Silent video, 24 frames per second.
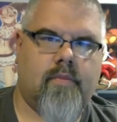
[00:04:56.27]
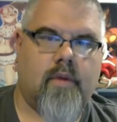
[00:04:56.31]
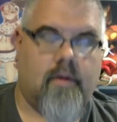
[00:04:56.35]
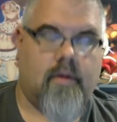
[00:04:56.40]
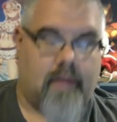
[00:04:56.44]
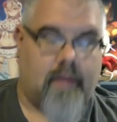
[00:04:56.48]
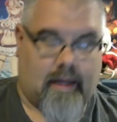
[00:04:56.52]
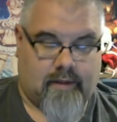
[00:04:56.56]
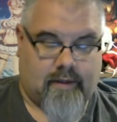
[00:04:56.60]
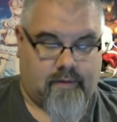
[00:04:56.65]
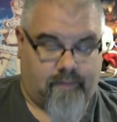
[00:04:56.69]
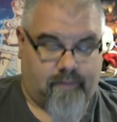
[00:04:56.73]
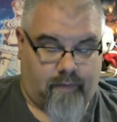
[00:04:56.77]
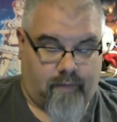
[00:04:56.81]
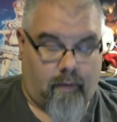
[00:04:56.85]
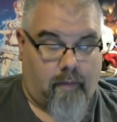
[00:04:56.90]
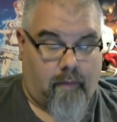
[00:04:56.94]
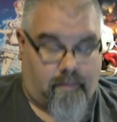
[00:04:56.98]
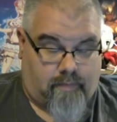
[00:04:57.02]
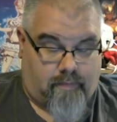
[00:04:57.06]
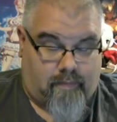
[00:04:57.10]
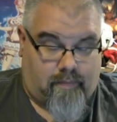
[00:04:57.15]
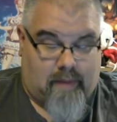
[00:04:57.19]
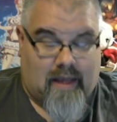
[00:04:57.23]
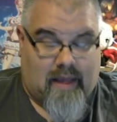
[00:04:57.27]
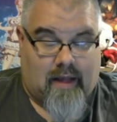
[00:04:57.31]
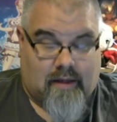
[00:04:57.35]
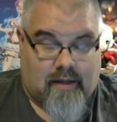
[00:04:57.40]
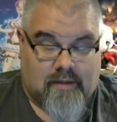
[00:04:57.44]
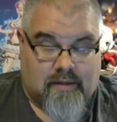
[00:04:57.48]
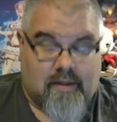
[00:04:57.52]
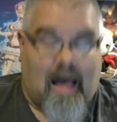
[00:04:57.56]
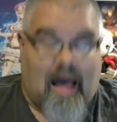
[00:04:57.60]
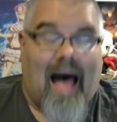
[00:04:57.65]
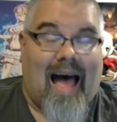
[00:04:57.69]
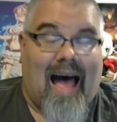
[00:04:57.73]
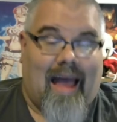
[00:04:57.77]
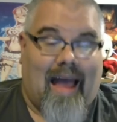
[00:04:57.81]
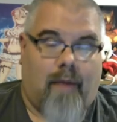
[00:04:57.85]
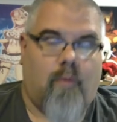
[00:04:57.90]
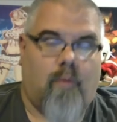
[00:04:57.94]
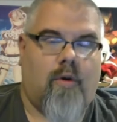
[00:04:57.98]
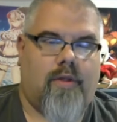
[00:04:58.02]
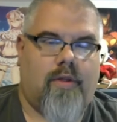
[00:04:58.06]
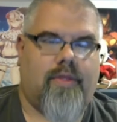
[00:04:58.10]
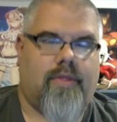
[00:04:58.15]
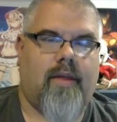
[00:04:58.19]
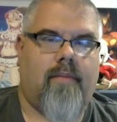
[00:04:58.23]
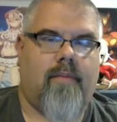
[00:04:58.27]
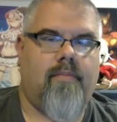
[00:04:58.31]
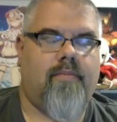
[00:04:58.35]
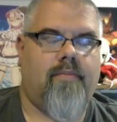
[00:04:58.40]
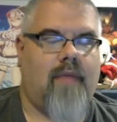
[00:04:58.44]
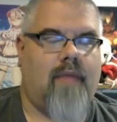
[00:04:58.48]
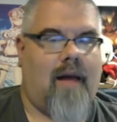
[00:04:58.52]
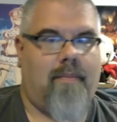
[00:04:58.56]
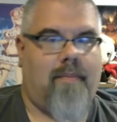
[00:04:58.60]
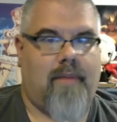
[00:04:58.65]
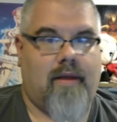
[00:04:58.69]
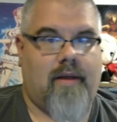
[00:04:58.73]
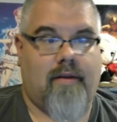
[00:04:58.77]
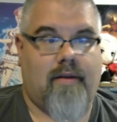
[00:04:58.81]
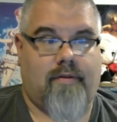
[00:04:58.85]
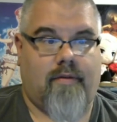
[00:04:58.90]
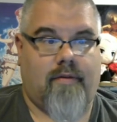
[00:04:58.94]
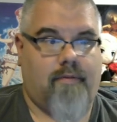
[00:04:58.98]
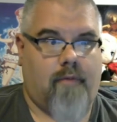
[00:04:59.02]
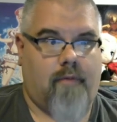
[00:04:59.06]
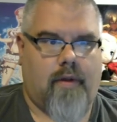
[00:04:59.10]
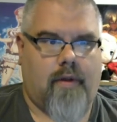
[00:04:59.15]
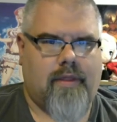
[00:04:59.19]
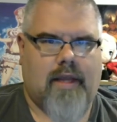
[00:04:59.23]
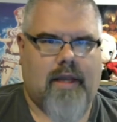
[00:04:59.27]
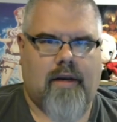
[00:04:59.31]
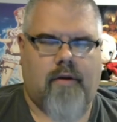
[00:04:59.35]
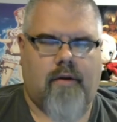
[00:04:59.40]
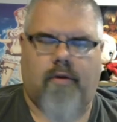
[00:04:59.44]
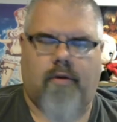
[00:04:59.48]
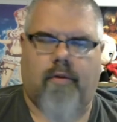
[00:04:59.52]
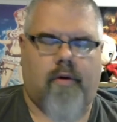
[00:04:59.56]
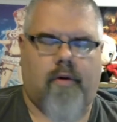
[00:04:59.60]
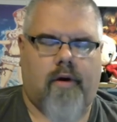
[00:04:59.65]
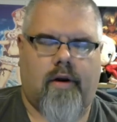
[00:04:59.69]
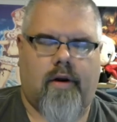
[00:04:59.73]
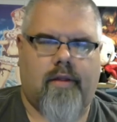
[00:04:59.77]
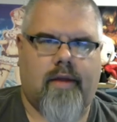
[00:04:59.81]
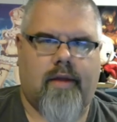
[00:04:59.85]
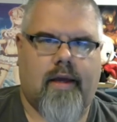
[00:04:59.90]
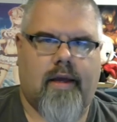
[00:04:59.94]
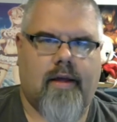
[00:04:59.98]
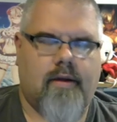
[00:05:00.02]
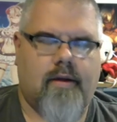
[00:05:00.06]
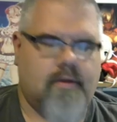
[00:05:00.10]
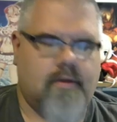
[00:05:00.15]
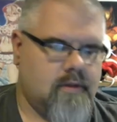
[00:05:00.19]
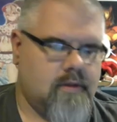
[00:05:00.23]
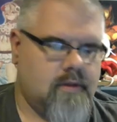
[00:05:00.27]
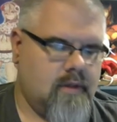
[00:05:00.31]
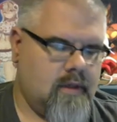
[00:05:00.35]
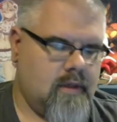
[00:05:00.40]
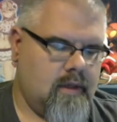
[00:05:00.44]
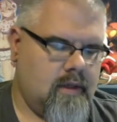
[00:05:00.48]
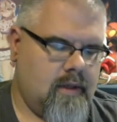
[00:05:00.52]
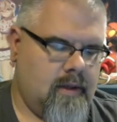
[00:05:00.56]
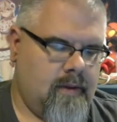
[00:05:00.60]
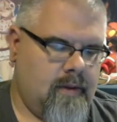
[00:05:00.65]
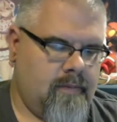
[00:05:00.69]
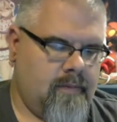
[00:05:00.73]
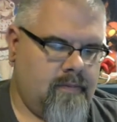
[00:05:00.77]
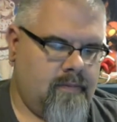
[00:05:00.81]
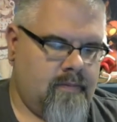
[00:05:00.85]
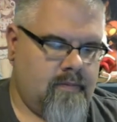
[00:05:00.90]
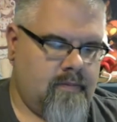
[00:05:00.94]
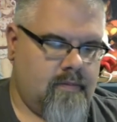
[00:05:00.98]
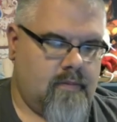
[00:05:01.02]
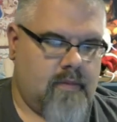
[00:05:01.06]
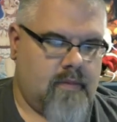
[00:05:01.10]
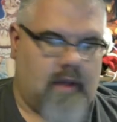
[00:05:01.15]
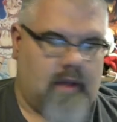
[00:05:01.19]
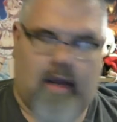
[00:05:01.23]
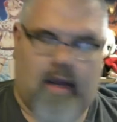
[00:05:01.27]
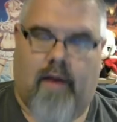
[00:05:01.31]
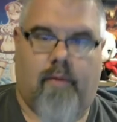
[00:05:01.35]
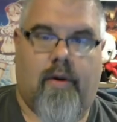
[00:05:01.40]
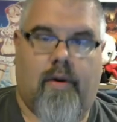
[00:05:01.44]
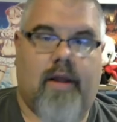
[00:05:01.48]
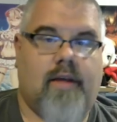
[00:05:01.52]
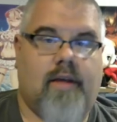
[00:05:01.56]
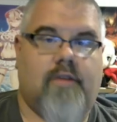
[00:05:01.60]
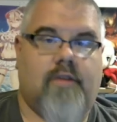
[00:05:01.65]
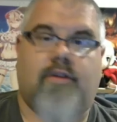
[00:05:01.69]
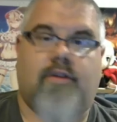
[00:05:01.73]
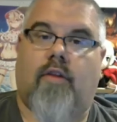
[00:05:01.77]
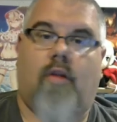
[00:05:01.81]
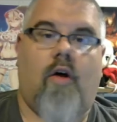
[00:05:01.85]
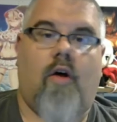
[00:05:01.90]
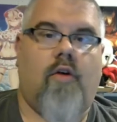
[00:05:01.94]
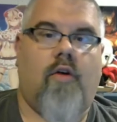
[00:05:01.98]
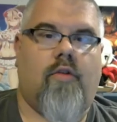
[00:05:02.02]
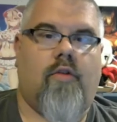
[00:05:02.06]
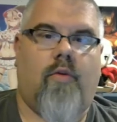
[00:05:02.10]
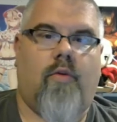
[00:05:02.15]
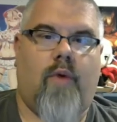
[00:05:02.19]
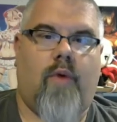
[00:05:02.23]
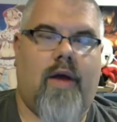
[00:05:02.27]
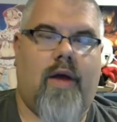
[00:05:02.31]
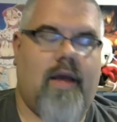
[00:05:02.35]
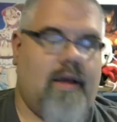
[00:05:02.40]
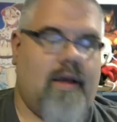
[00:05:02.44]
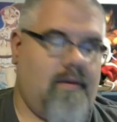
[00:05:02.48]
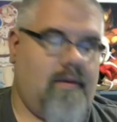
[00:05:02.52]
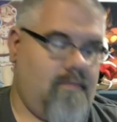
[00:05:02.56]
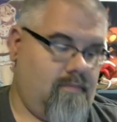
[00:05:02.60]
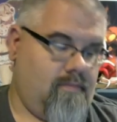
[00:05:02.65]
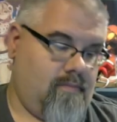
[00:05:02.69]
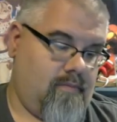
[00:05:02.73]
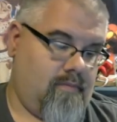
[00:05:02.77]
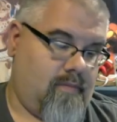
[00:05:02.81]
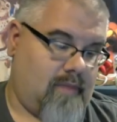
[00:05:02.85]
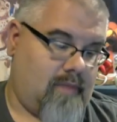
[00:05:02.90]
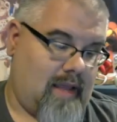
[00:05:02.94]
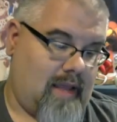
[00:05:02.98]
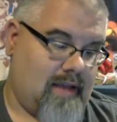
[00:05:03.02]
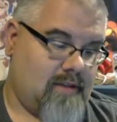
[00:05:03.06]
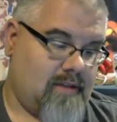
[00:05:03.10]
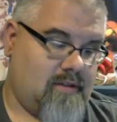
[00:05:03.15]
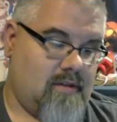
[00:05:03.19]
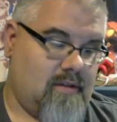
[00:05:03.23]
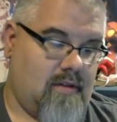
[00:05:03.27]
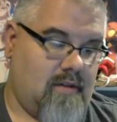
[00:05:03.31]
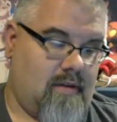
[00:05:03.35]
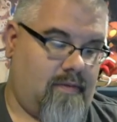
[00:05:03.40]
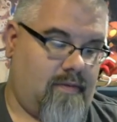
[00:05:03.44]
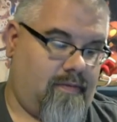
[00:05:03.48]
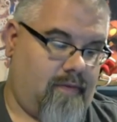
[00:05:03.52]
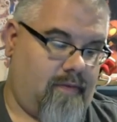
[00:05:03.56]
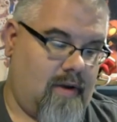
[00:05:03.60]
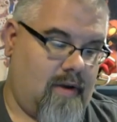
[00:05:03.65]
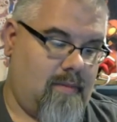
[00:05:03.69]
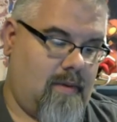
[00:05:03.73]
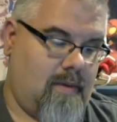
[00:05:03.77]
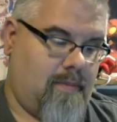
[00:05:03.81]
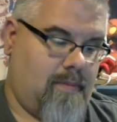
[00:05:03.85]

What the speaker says: That's because I want them, not because of what they do or anything else. Anyone else along the way, thanks to the freebie